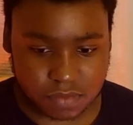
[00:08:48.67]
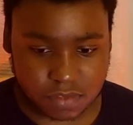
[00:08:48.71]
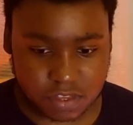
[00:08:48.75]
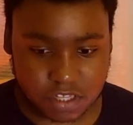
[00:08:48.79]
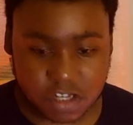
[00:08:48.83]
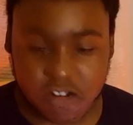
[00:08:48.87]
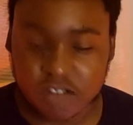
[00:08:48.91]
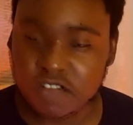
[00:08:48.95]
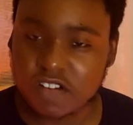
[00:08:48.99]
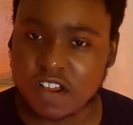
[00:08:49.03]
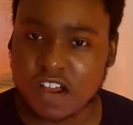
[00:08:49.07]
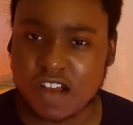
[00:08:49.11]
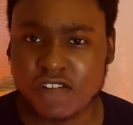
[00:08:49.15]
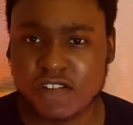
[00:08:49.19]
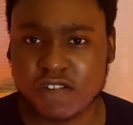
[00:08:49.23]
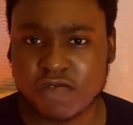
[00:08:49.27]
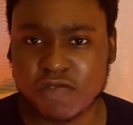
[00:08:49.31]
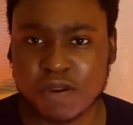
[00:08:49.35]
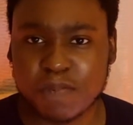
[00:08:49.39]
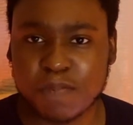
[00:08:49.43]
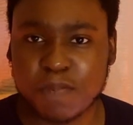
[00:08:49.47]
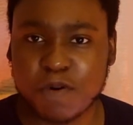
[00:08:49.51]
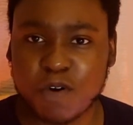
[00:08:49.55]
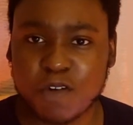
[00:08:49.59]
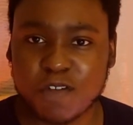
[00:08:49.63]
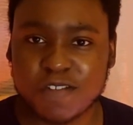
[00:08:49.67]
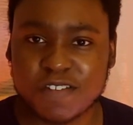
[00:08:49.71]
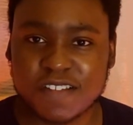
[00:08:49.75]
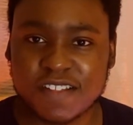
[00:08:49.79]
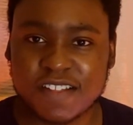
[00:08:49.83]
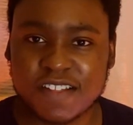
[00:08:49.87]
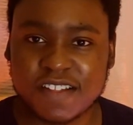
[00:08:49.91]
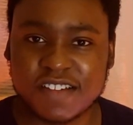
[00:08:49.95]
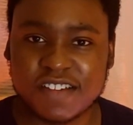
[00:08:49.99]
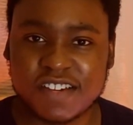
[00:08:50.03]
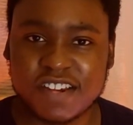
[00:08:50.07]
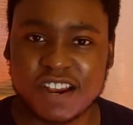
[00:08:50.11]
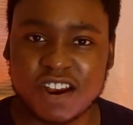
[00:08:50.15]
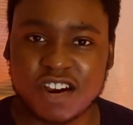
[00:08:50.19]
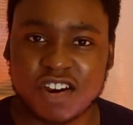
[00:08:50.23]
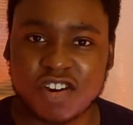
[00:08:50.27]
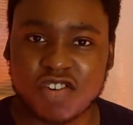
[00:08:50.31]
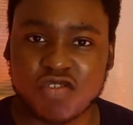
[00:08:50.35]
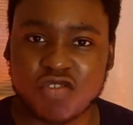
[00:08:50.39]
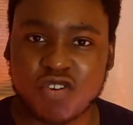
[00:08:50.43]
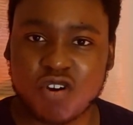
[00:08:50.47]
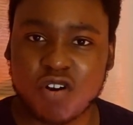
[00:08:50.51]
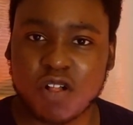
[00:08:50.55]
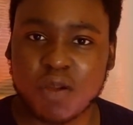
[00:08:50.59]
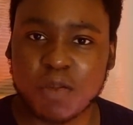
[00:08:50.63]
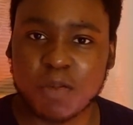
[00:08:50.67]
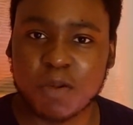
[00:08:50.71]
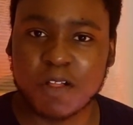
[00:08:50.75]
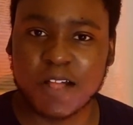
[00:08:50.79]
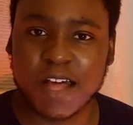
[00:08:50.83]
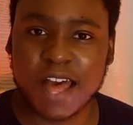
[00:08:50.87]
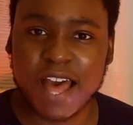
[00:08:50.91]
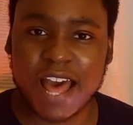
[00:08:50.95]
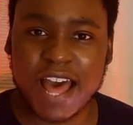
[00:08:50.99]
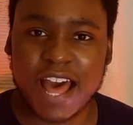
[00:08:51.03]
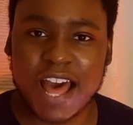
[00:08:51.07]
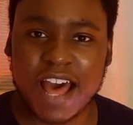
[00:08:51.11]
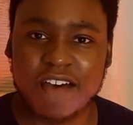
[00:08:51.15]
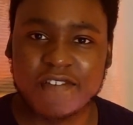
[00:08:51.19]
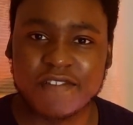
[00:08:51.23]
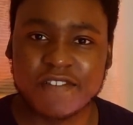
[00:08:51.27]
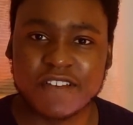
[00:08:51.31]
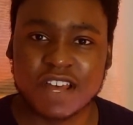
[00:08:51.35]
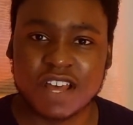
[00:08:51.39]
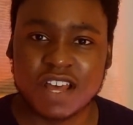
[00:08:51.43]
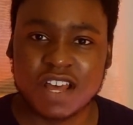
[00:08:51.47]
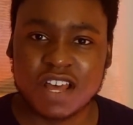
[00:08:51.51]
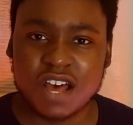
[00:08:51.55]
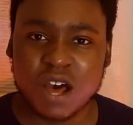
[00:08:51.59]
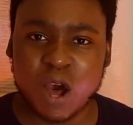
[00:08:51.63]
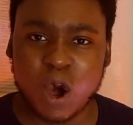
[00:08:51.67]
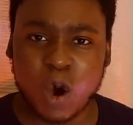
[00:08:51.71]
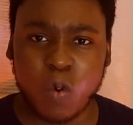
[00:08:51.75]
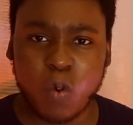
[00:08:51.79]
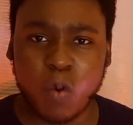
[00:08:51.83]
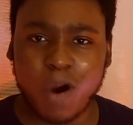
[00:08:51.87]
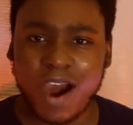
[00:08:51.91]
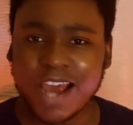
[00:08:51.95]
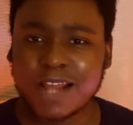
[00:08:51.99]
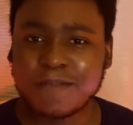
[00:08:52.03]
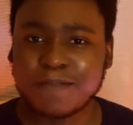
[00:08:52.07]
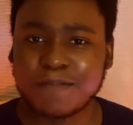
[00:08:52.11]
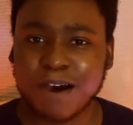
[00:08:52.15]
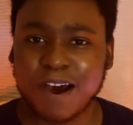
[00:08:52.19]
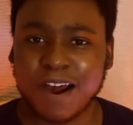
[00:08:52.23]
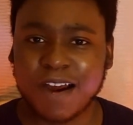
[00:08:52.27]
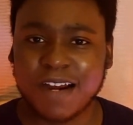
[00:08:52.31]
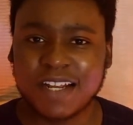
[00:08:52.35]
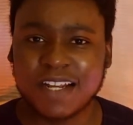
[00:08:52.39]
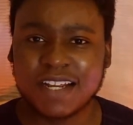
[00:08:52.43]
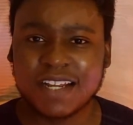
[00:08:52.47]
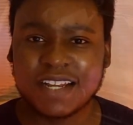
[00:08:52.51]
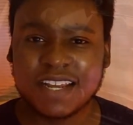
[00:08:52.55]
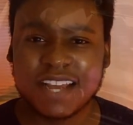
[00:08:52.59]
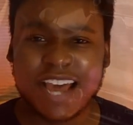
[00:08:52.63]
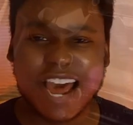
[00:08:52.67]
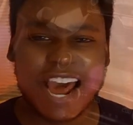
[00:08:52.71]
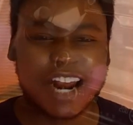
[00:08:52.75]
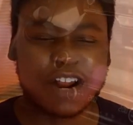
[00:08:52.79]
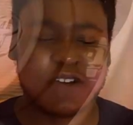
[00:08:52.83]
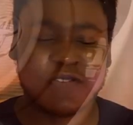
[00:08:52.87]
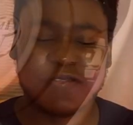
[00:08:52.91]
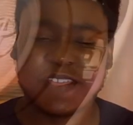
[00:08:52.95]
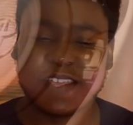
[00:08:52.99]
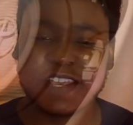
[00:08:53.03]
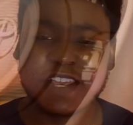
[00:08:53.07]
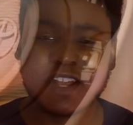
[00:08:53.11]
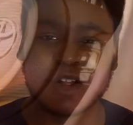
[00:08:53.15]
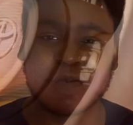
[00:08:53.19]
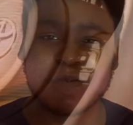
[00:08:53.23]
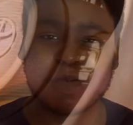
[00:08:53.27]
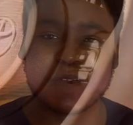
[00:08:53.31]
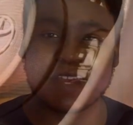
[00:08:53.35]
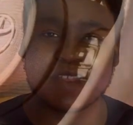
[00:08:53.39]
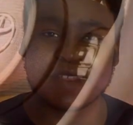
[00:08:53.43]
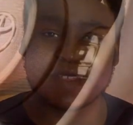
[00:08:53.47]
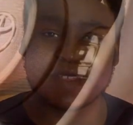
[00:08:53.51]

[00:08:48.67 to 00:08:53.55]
There's also reports that the GR Corolla will have a wide body. I don't think it'll be